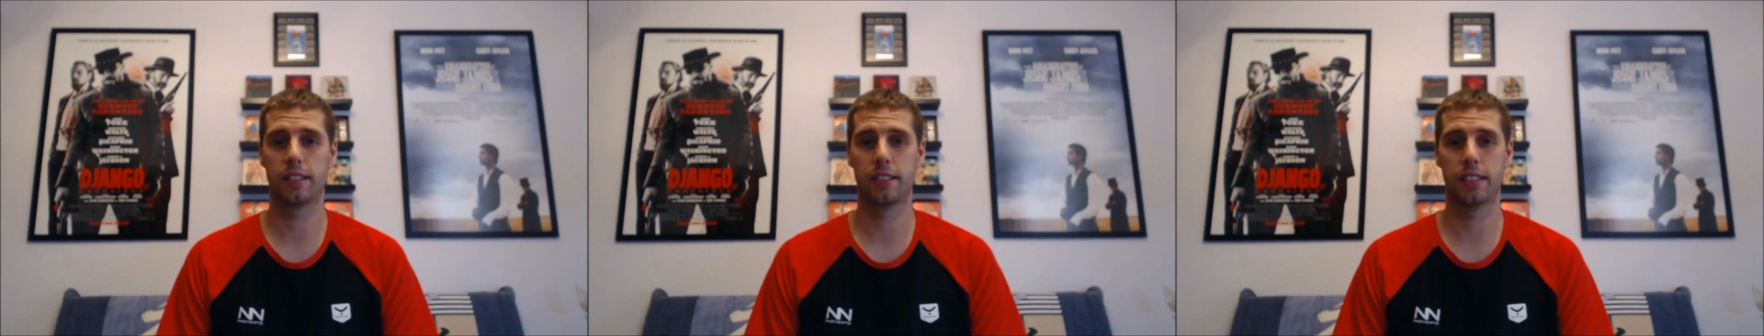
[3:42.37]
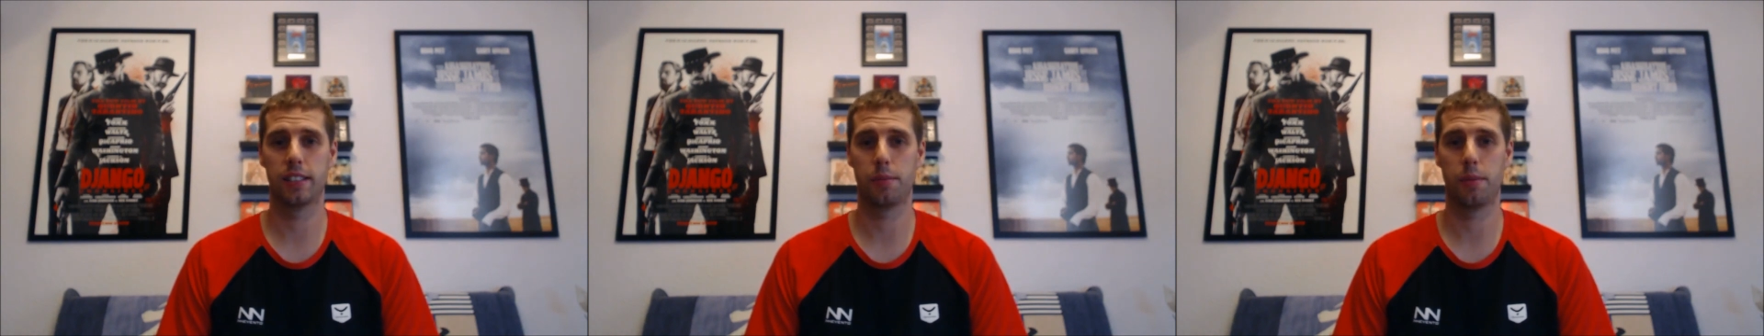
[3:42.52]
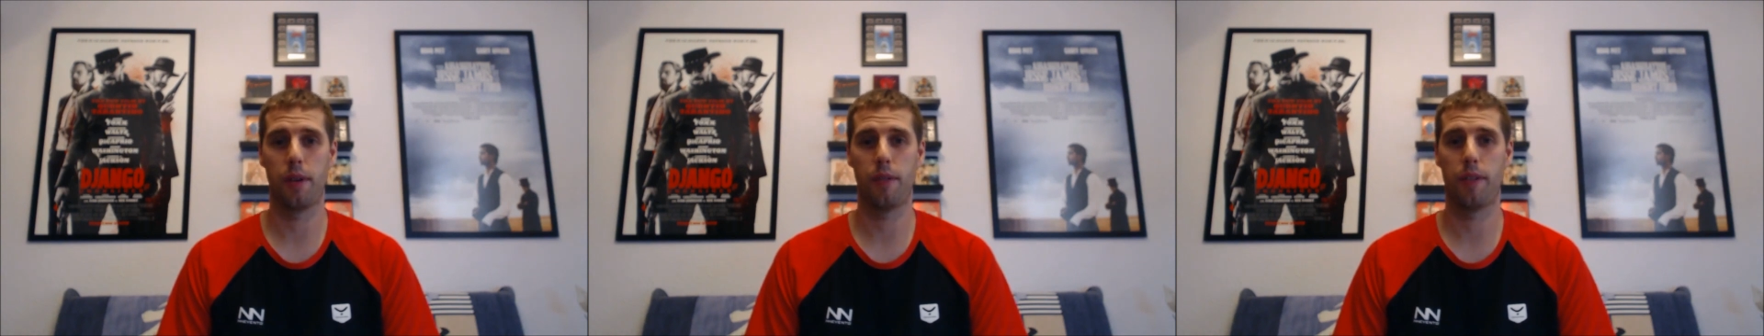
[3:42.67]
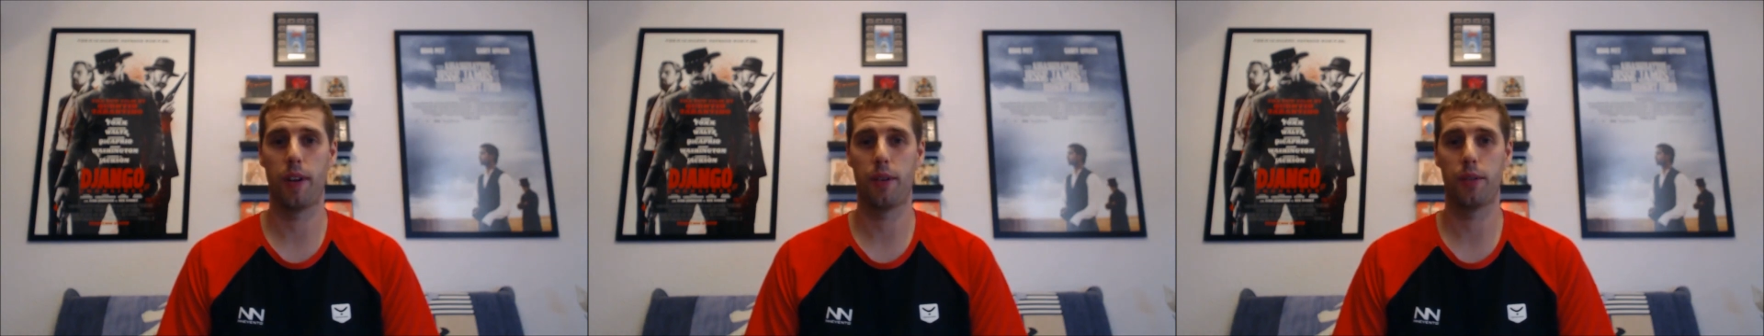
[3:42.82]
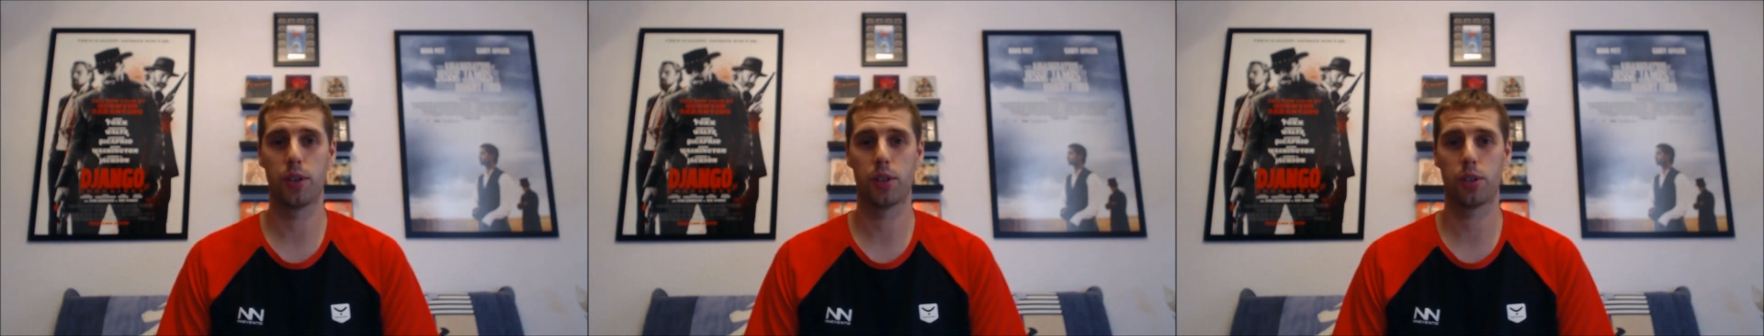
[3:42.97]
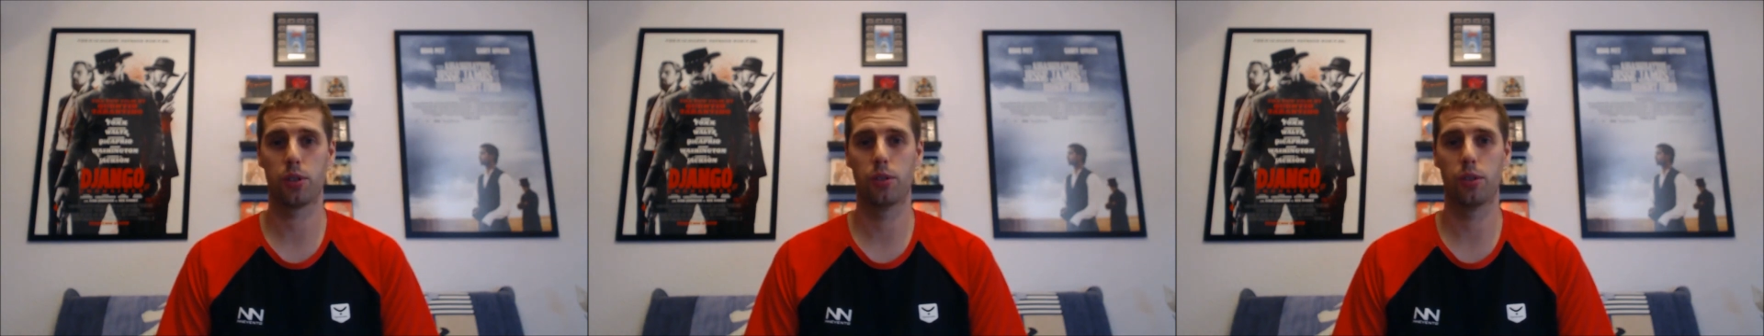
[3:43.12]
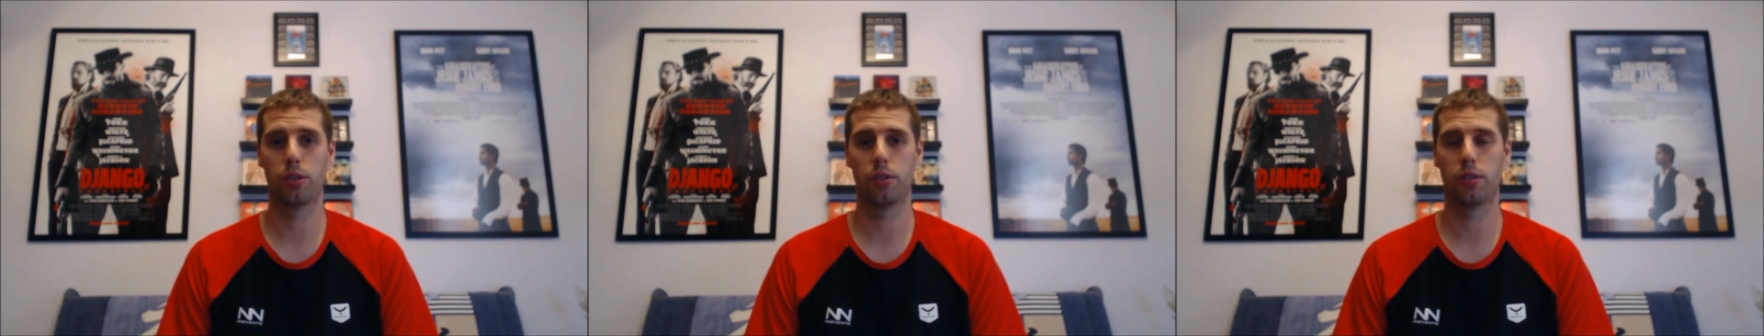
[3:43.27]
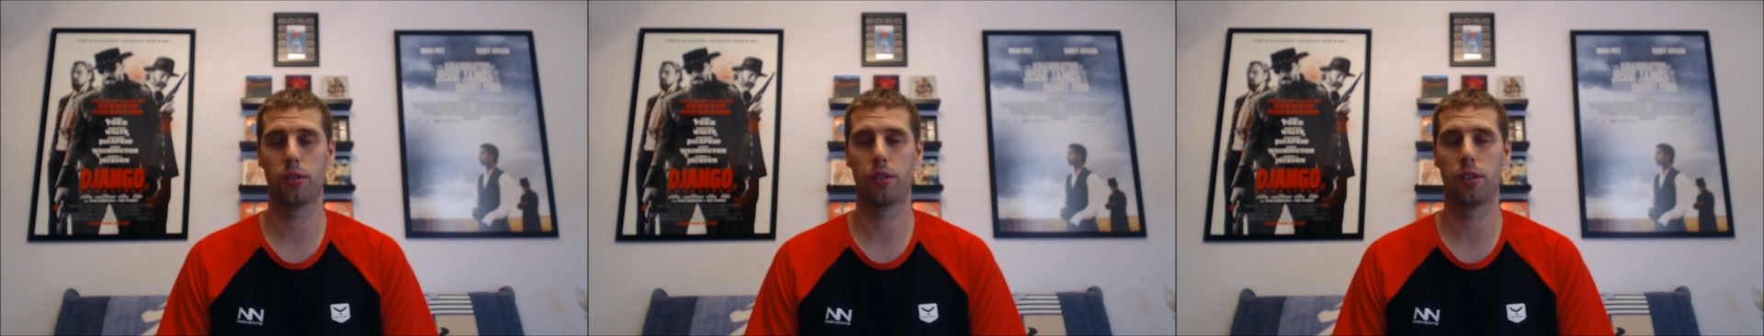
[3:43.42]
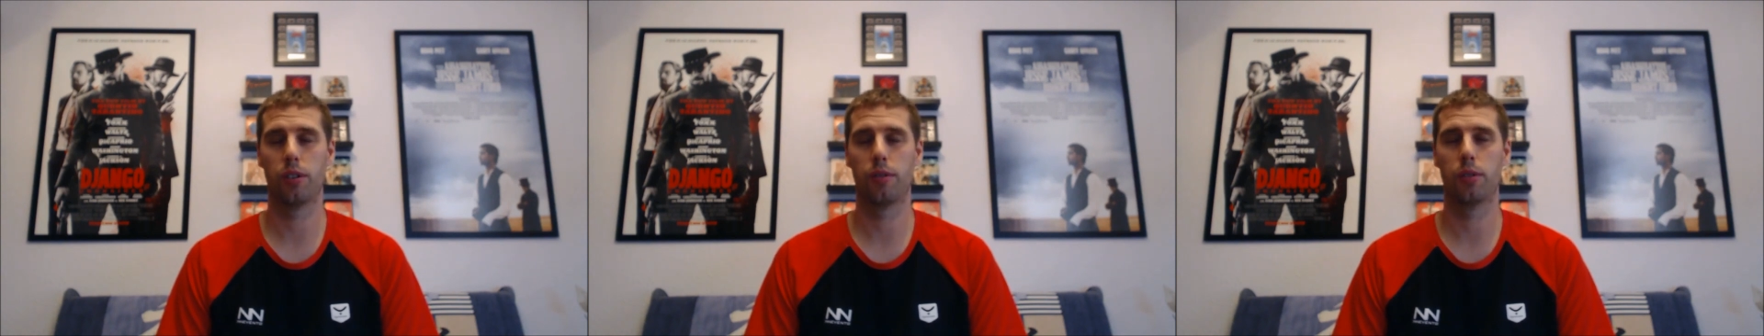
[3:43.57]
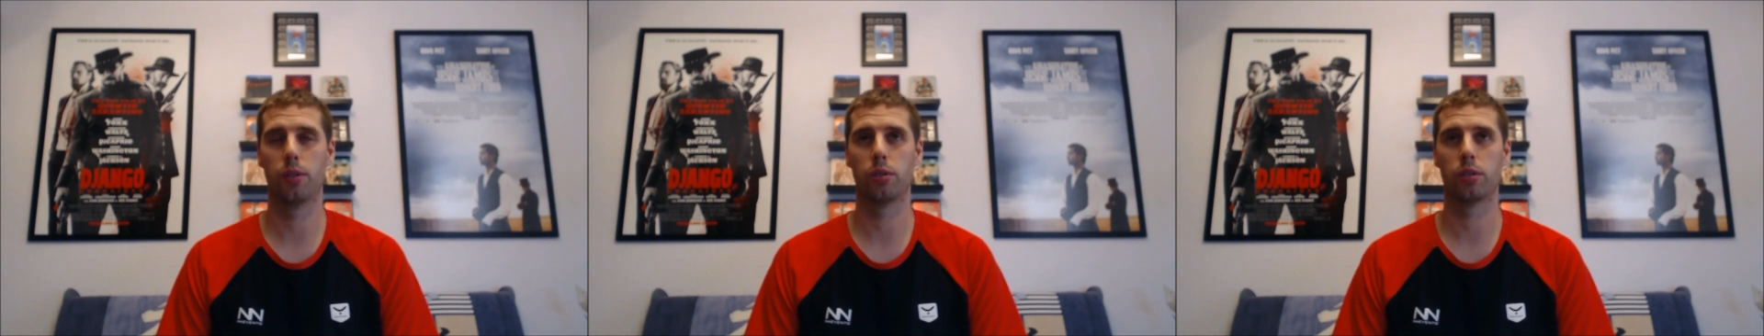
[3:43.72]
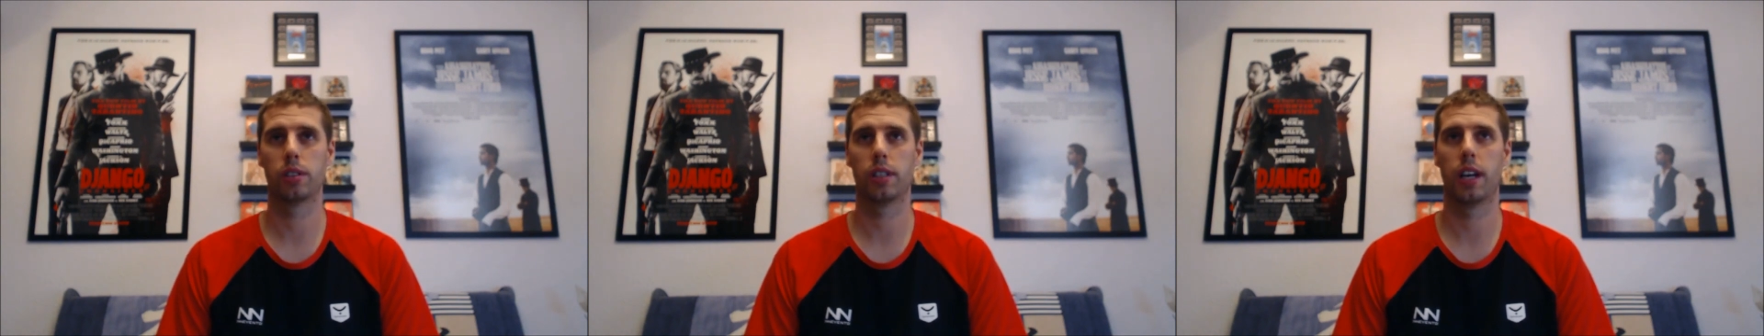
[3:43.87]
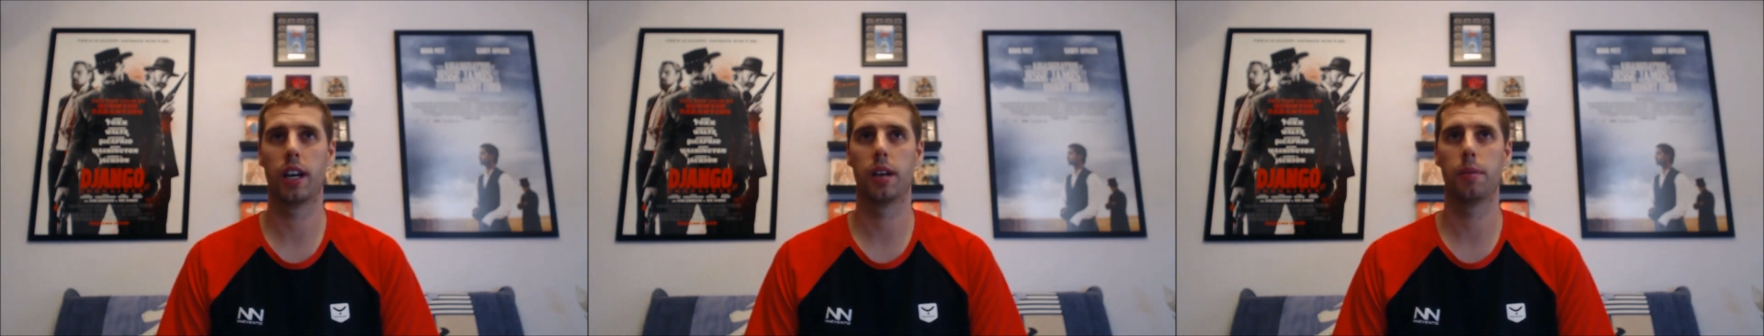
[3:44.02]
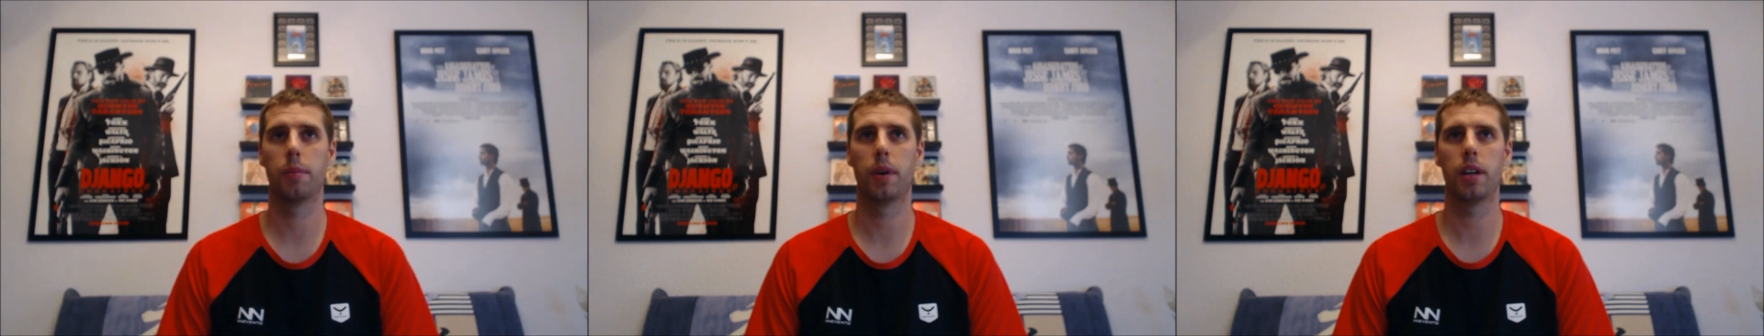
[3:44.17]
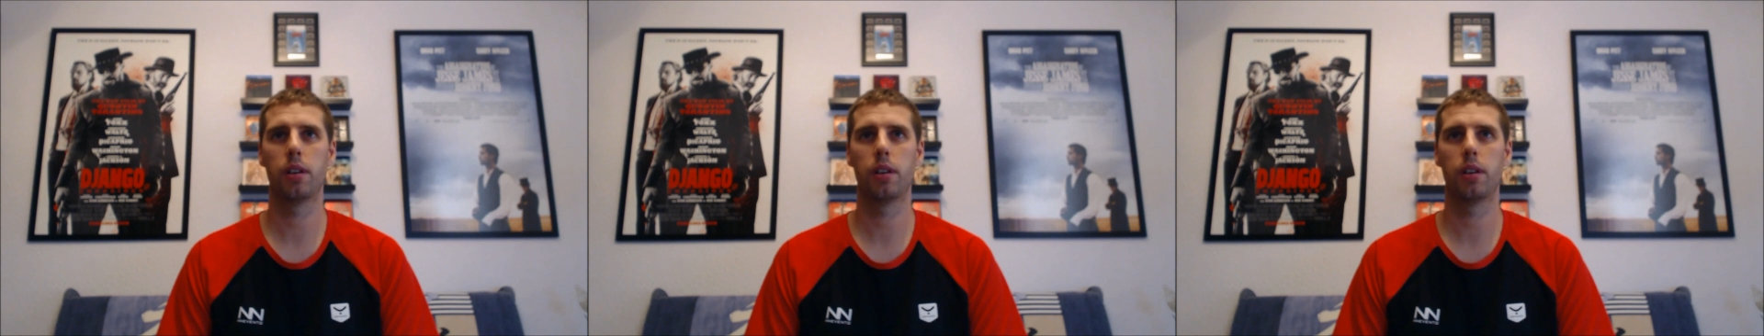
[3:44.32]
is my favourite score of all time.